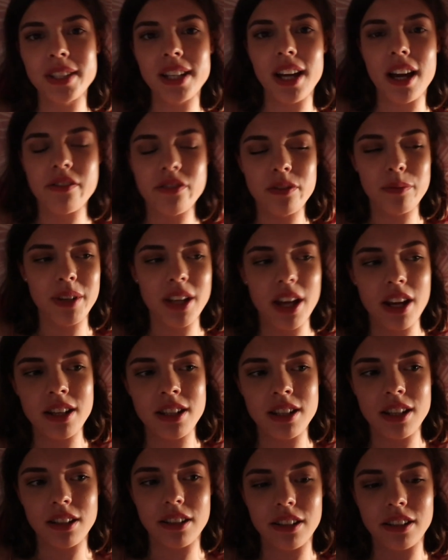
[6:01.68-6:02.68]
See, I haven't been
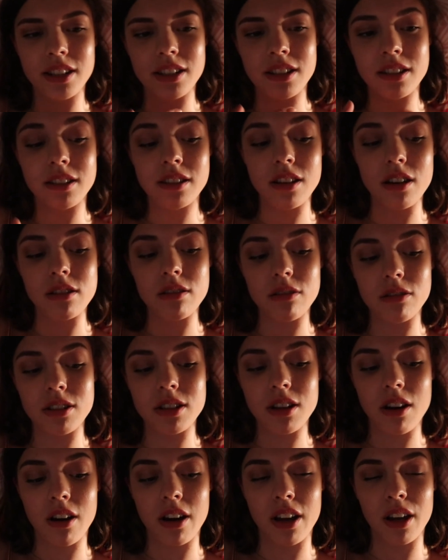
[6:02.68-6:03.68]
editing like this in such a long
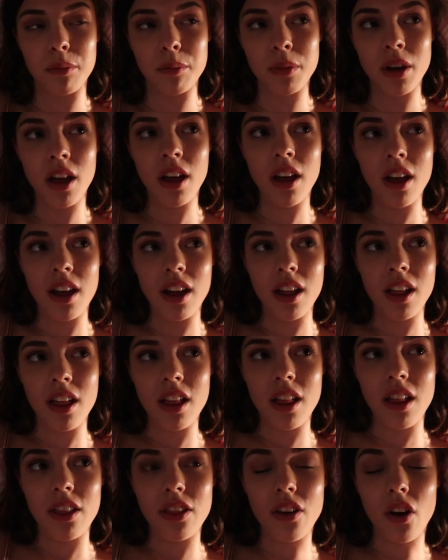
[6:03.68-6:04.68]
time
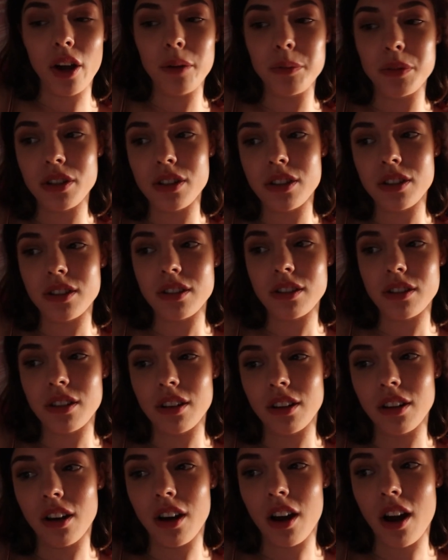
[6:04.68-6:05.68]
that I'm just,
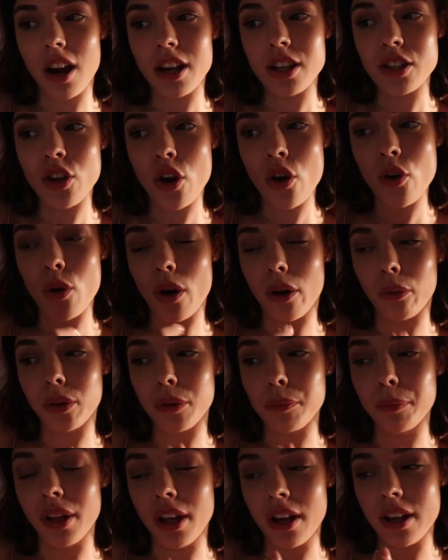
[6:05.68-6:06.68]
I know I want
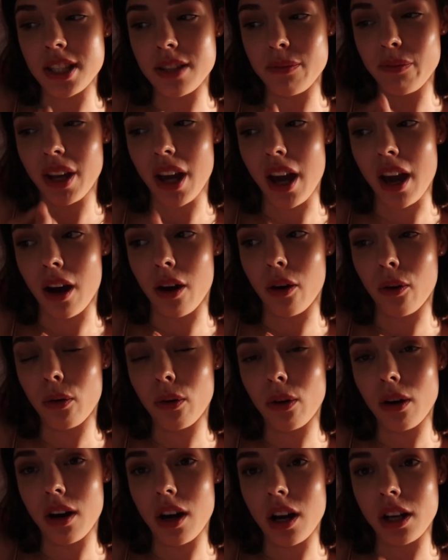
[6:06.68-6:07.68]
to blur something
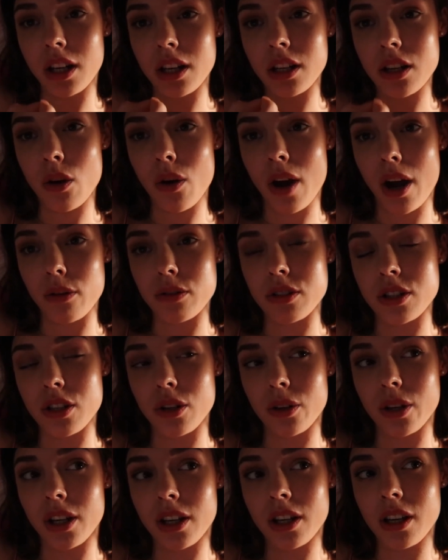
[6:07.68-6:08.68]
out and I know how to do
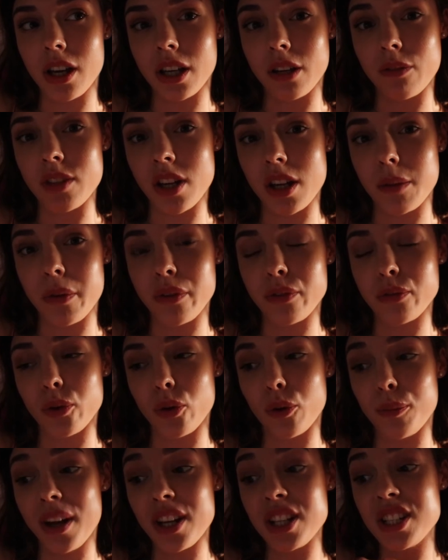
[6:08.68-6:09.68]
it and I've done it
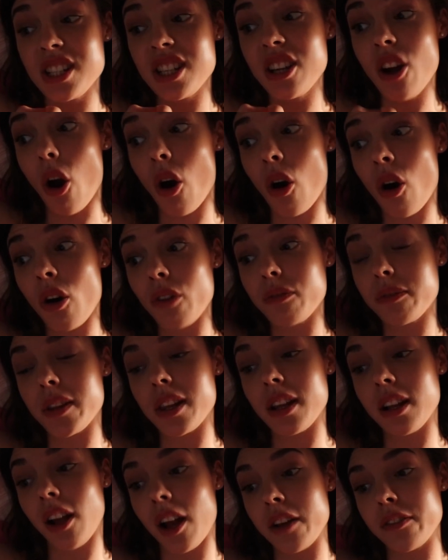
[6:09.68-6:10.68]
before, but I just can't for
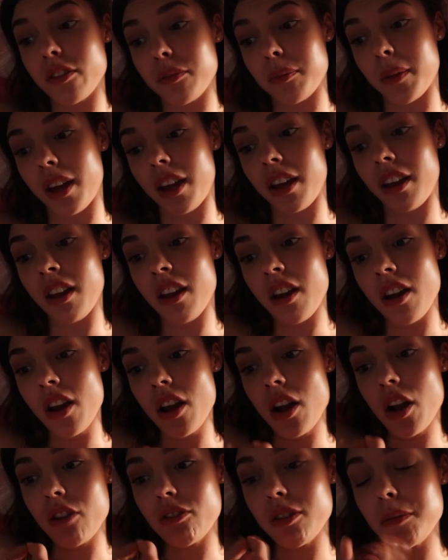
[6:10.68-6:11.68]
the life of me
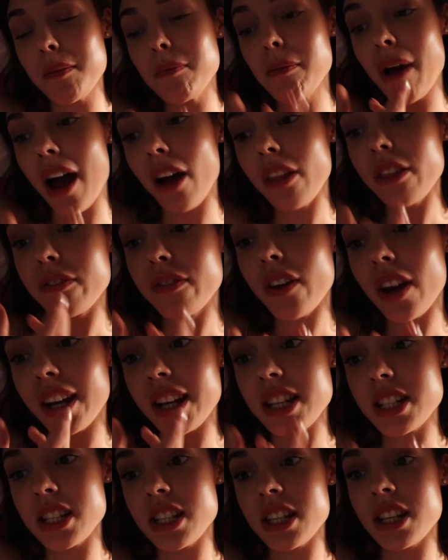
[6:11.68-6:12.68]
remember how the fuck I did